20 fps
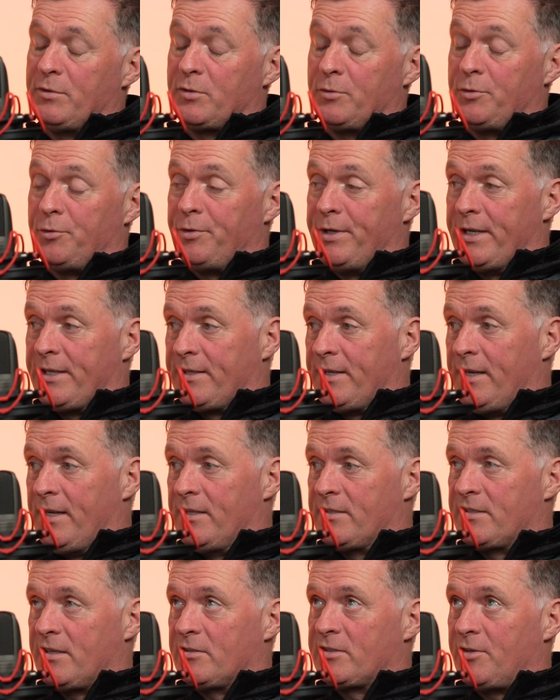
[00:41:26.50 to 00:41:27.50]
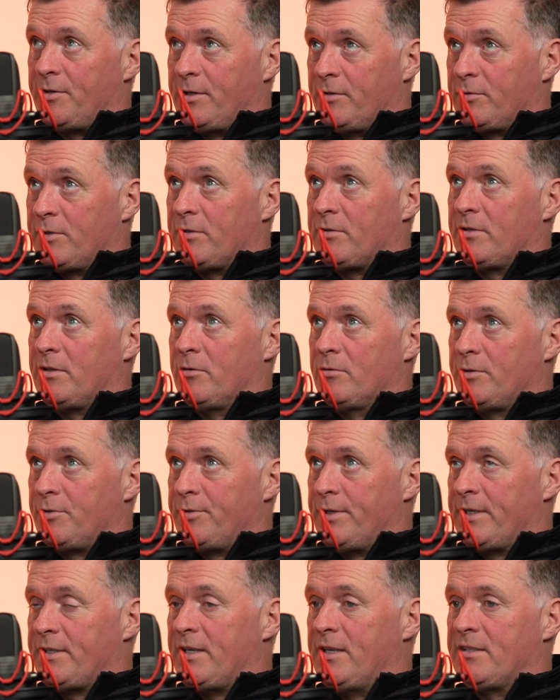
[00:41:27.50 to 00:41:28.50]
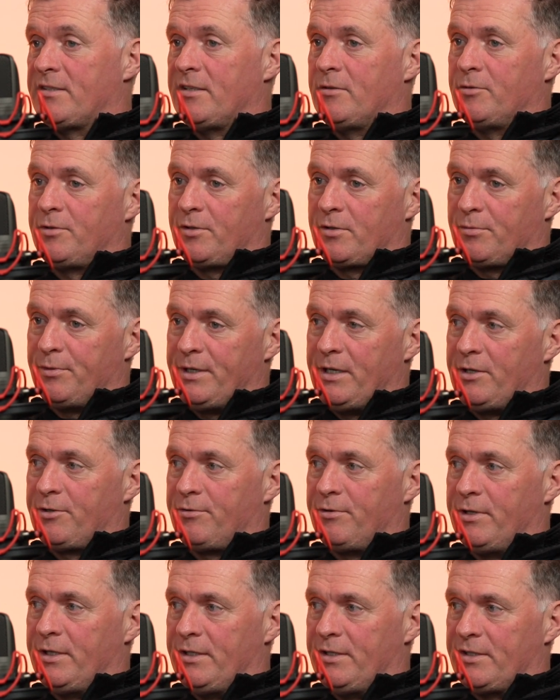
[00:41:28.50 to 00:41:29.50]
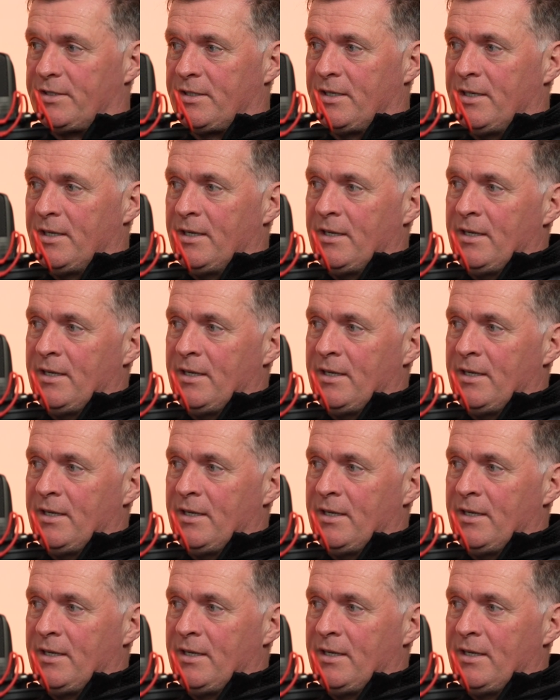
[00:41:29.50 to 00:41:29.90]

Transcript: under 18s and under 23s.